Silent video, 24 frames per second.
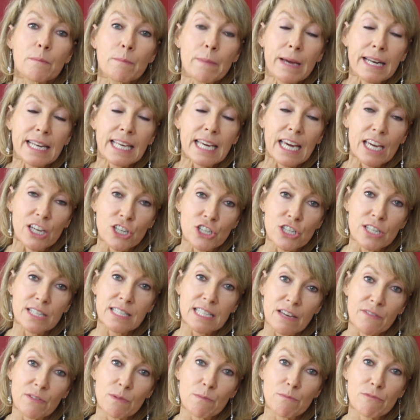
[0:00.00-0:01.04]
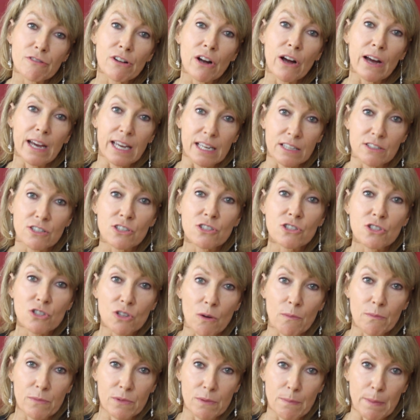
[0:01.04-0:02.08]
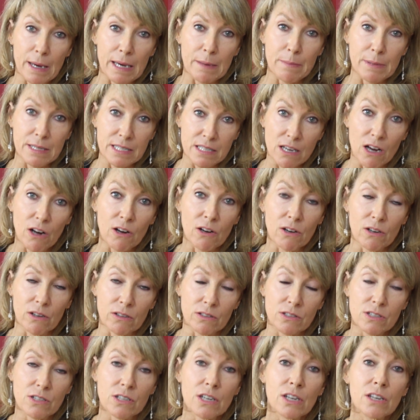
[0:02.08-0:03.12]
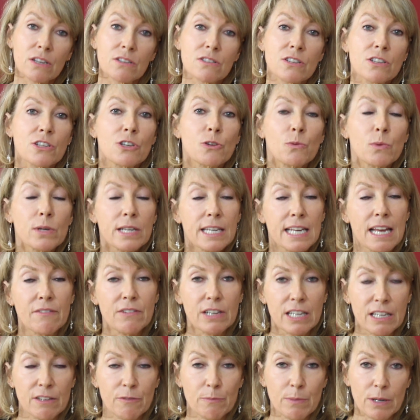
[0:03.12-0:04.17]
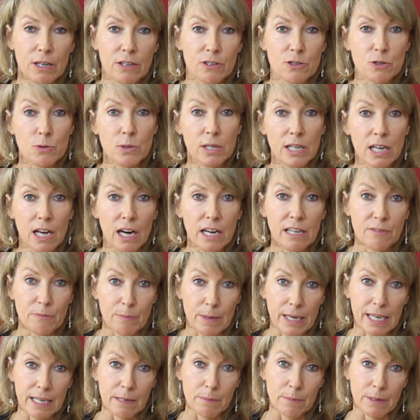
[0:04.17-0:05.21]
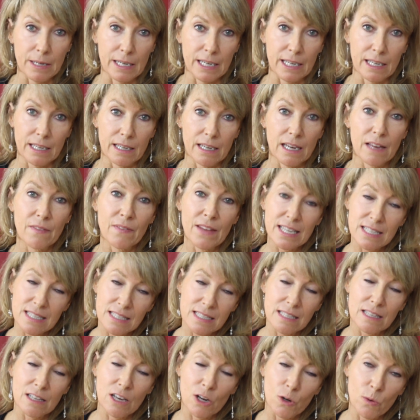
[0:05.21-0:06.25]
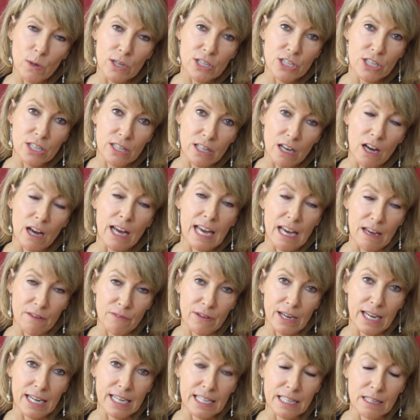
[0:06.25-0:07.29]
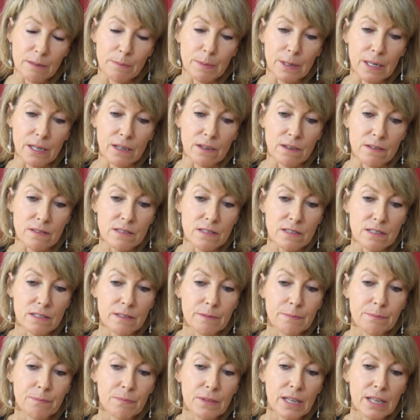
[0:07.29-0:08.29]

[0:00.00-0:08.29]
medication is given prior to stop the baby's heart. So you would never give birth to a live baby. And that's a question that I have had in the past.